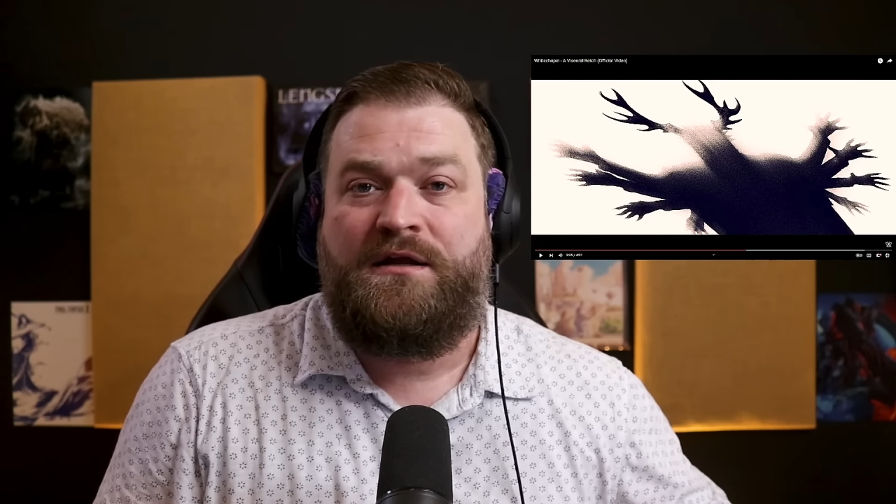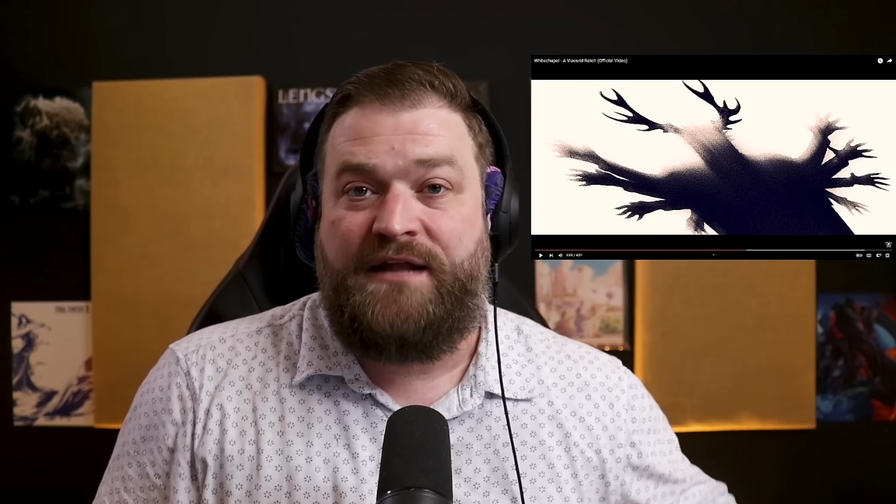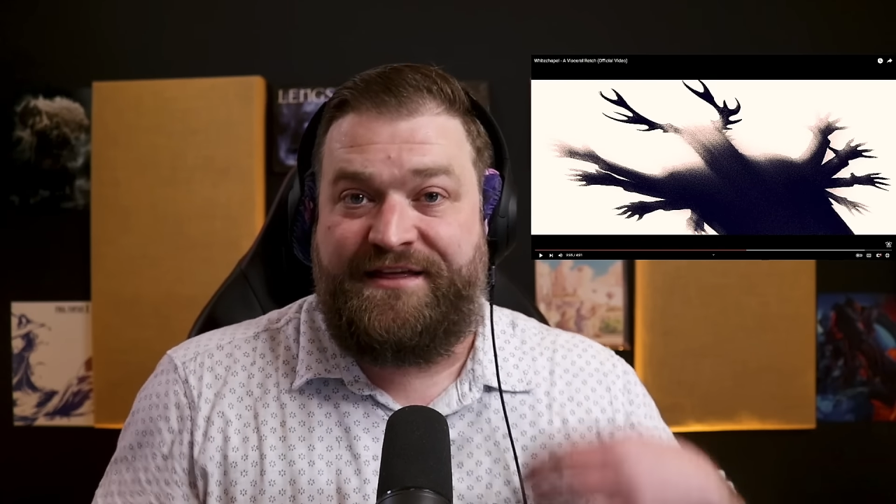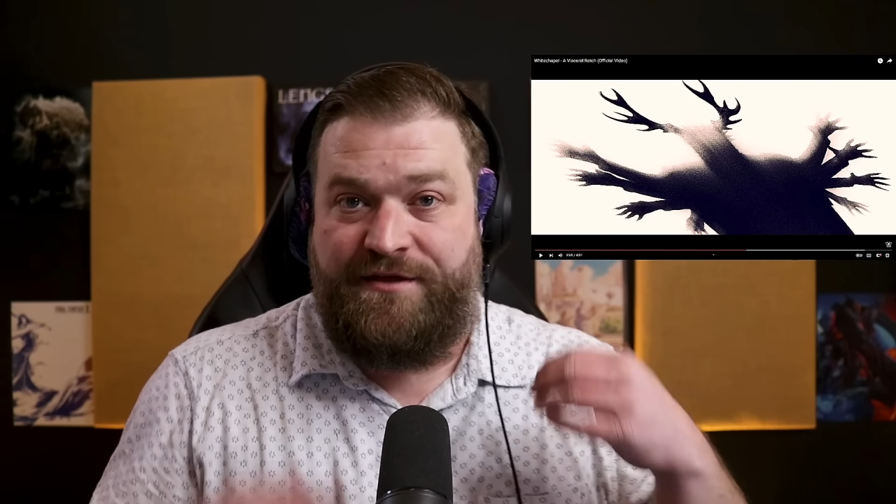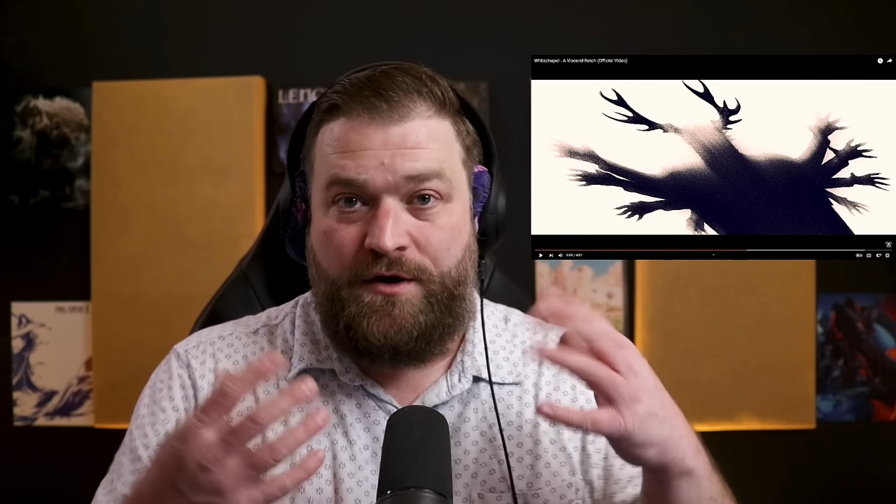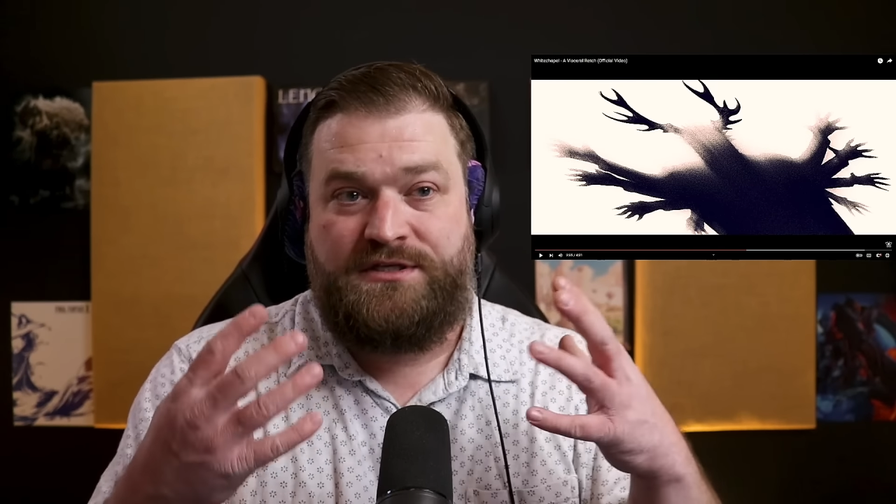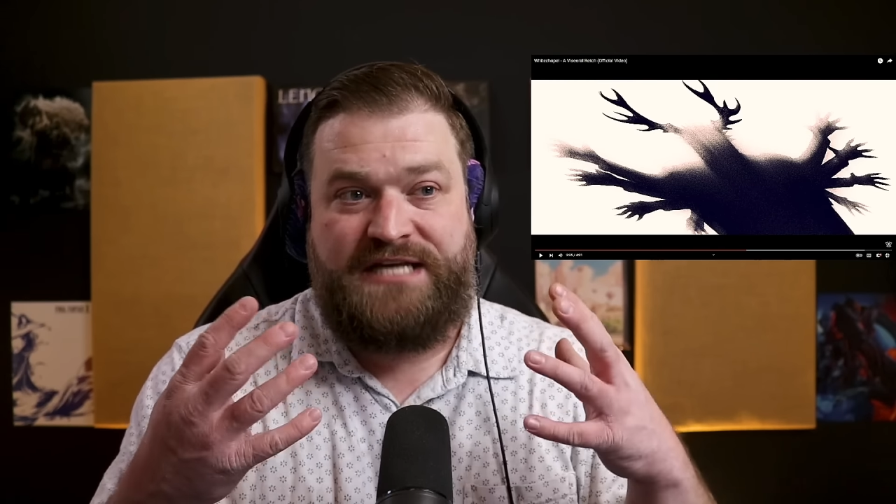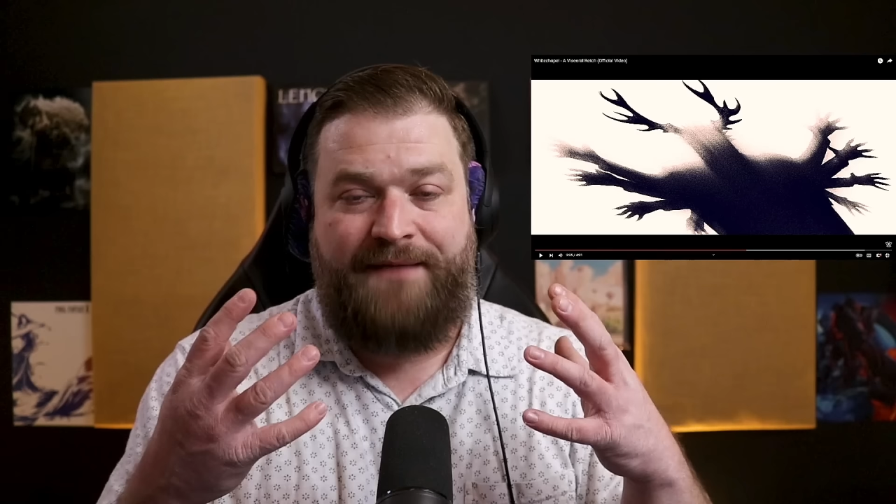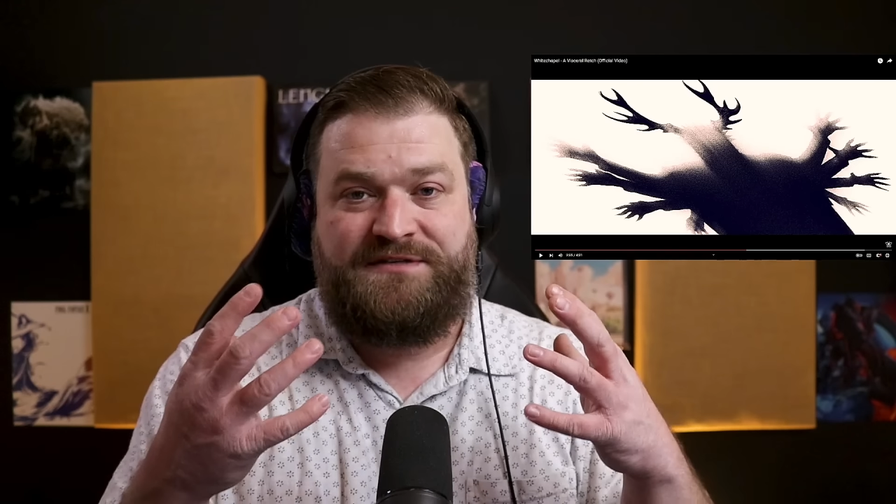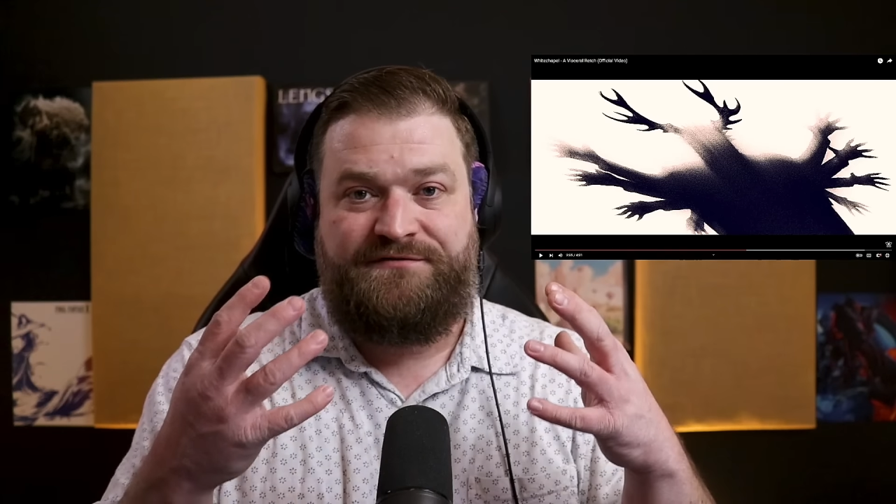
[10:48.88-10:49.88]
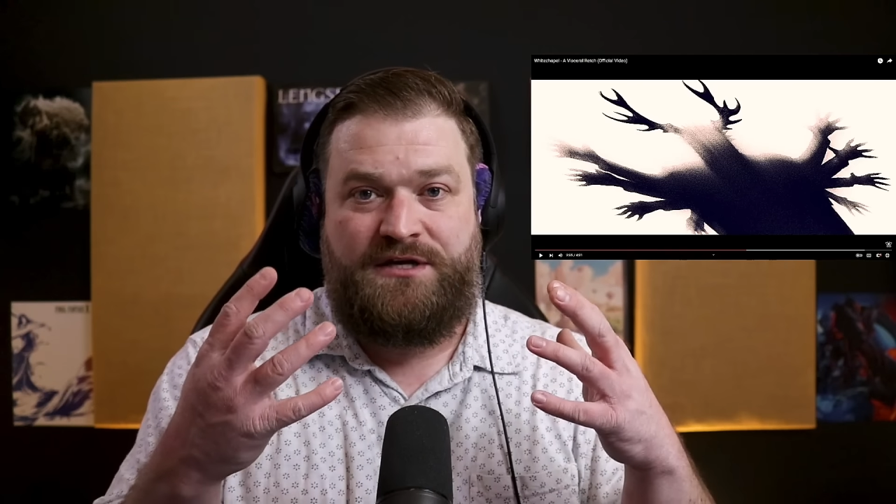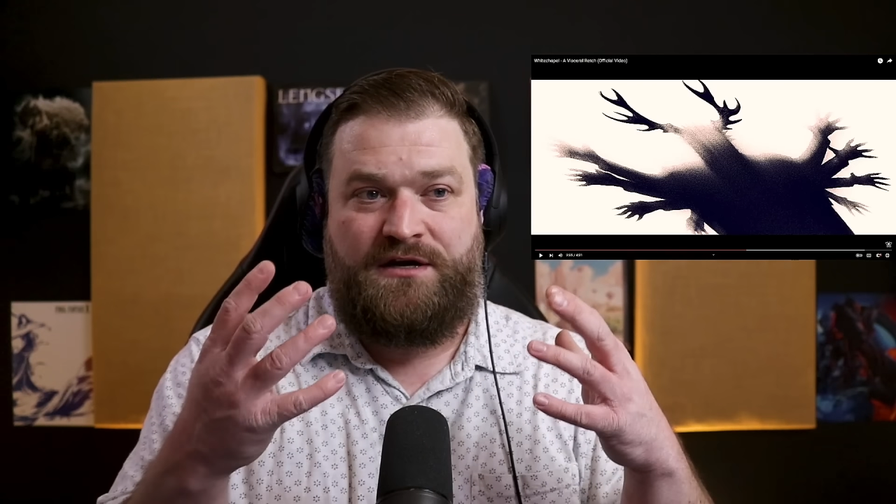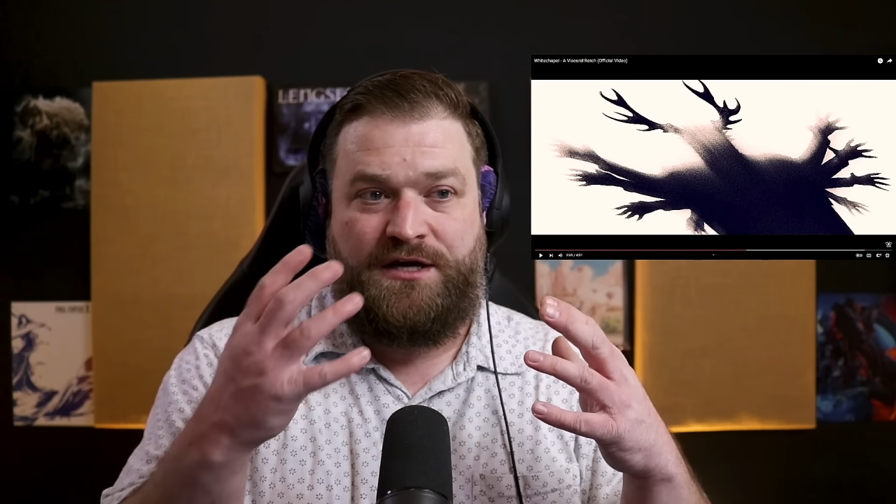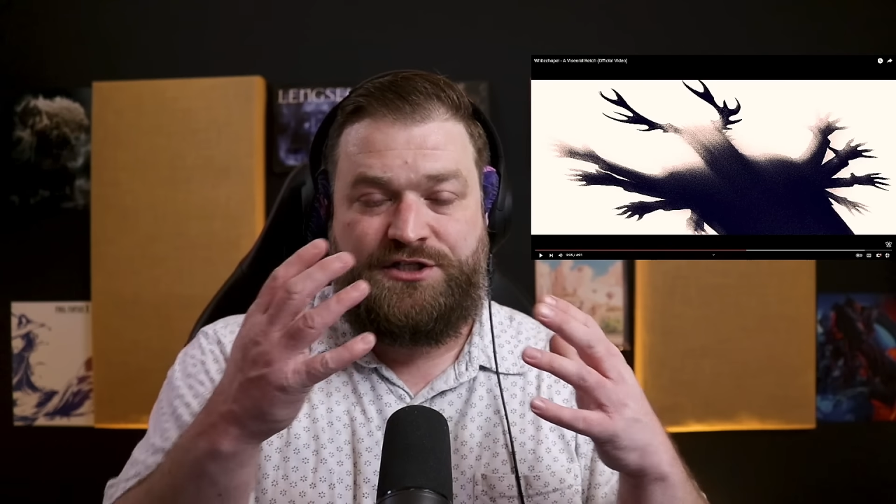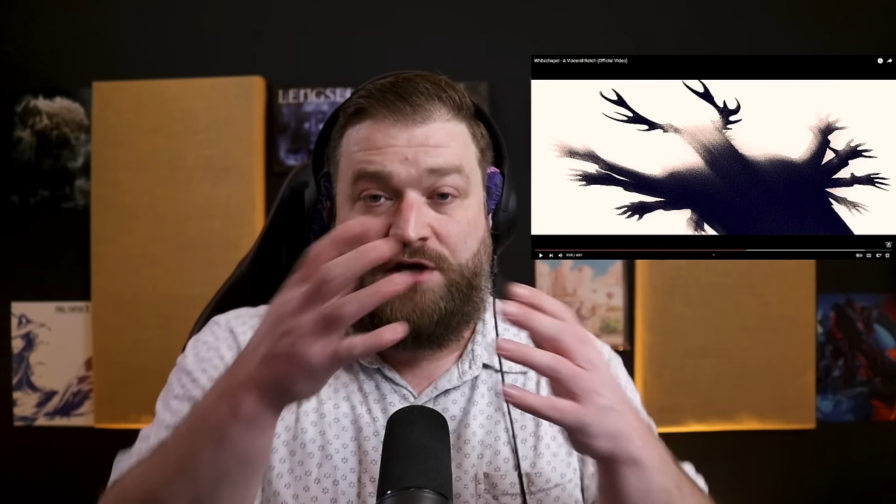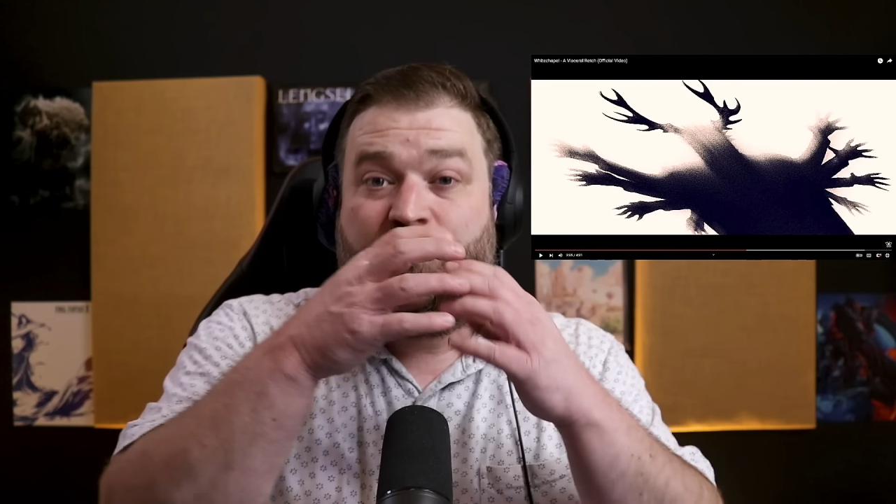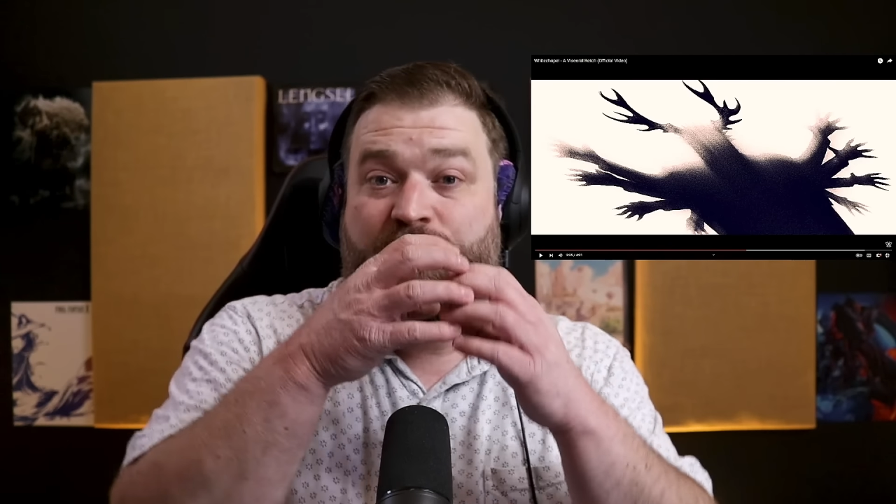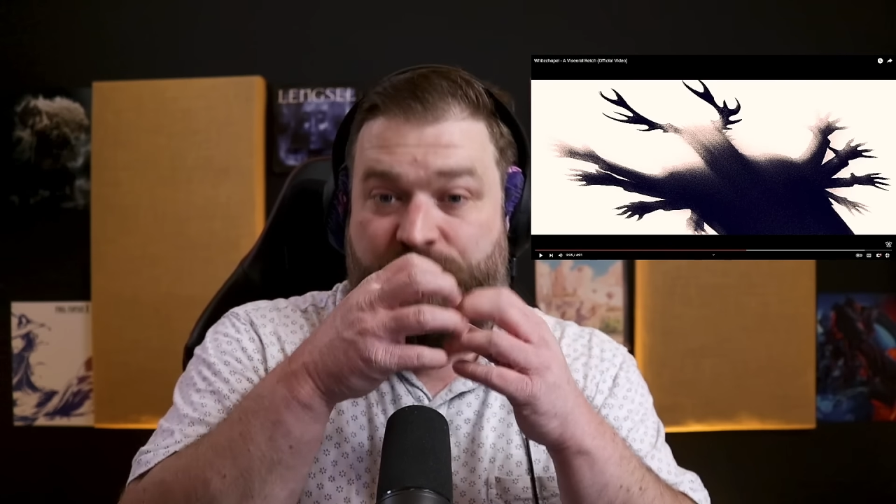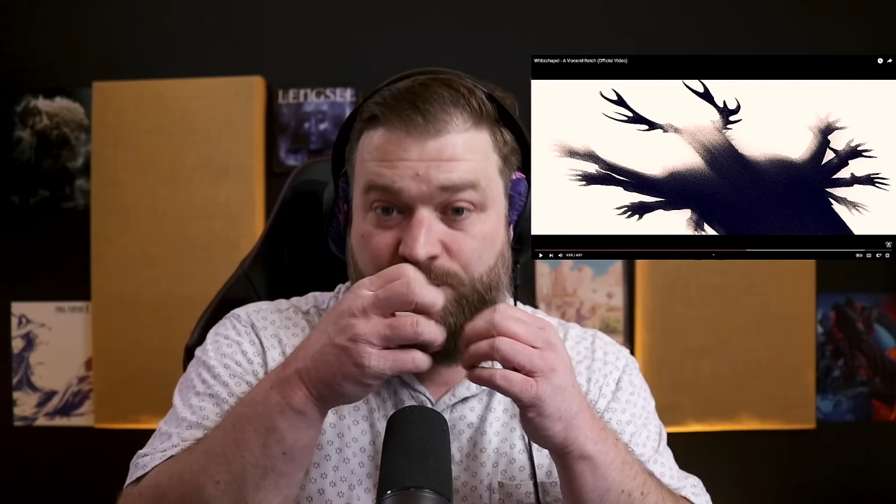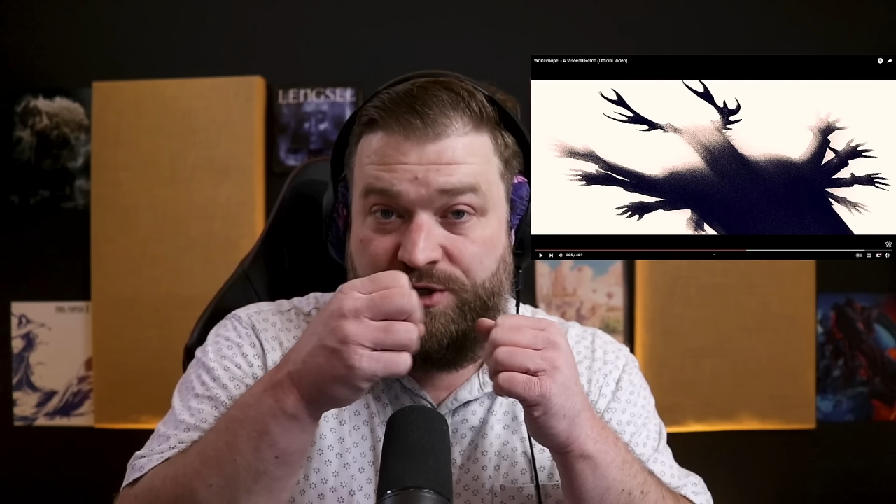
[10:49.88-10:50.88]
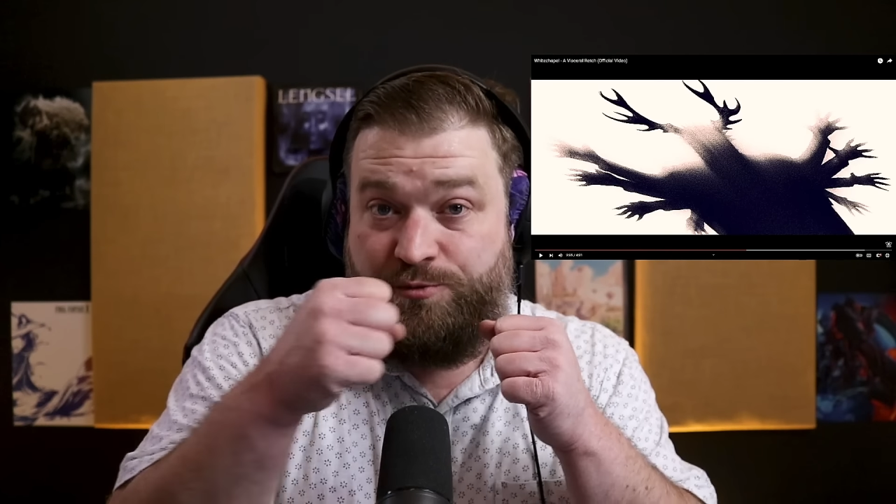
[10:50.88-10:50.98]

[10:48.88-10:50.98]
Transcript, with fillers: like those types of uh, tones, which we,